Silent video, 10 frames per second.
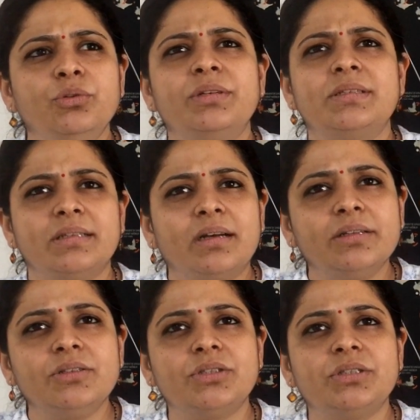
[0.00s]
do
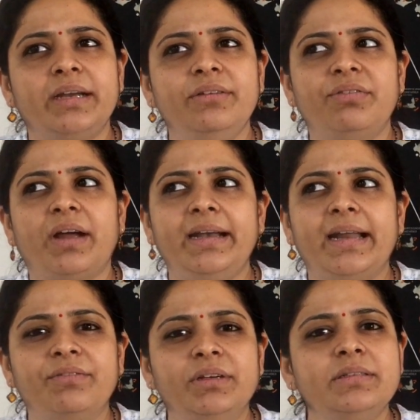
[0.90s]
research and
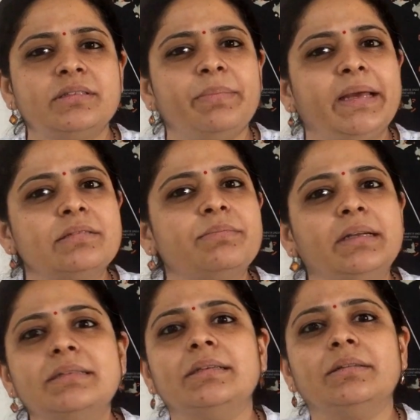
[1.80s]
find evidence-based
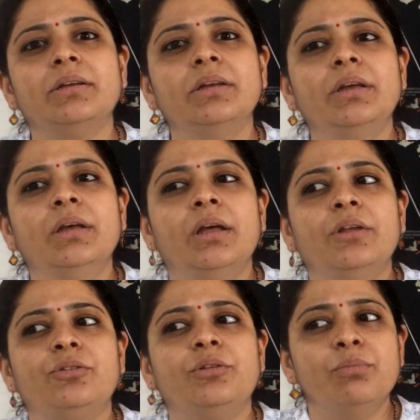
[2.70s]
medicine.
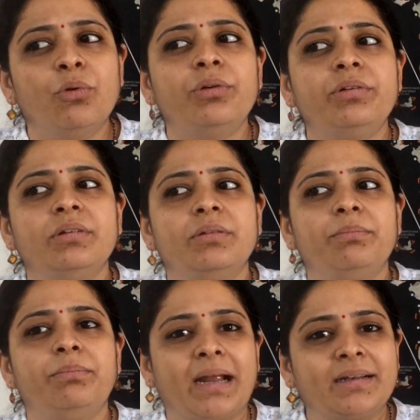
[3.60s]
So the more
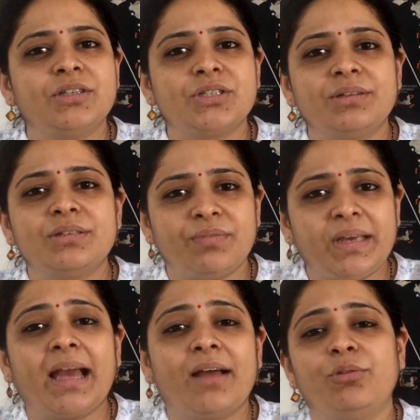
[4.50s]
practitioners
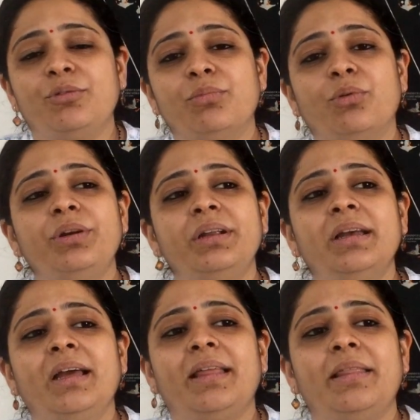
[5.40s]
we have on board,
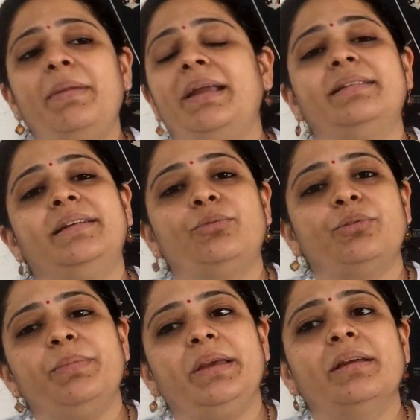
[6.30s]
the better it
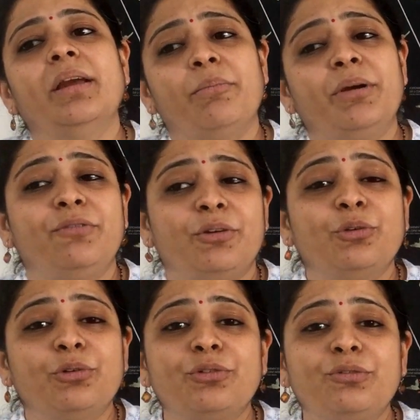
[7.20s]
would be. But for
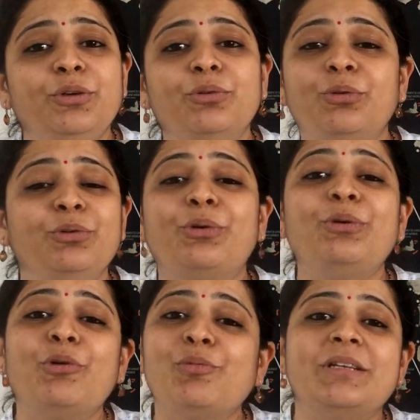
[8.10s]
those of you who
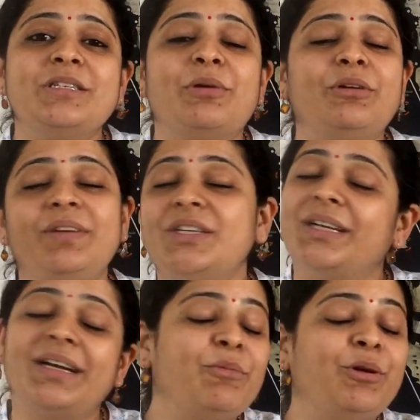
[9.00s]
don't know much about
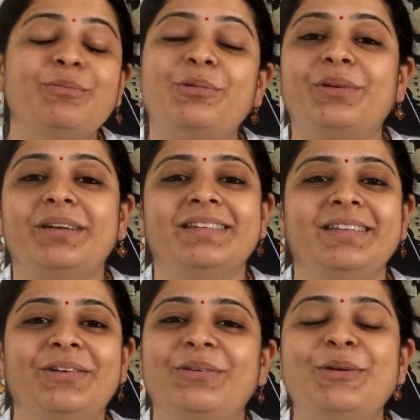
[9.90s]
fascia, come on board.
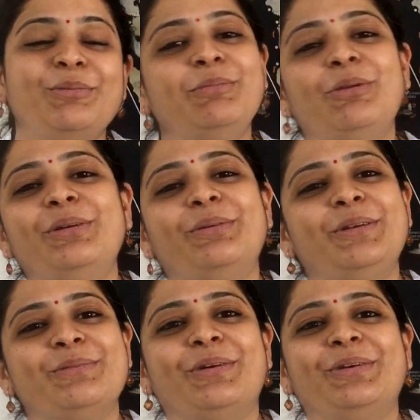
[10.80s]
You're going to be blown
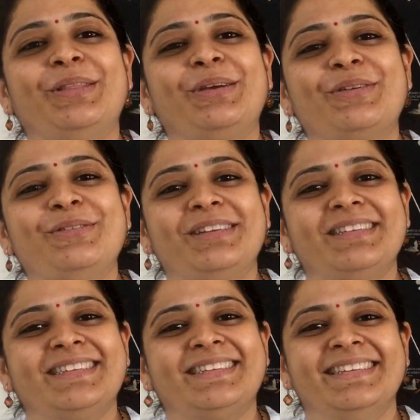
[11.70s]
away tomorrow in the
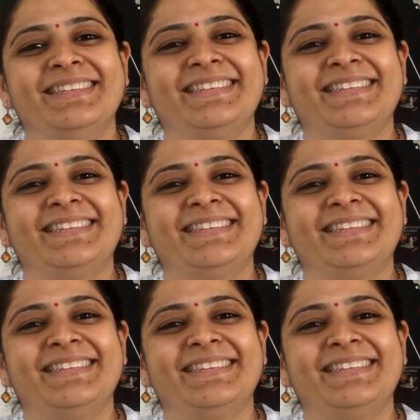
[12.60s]
conference.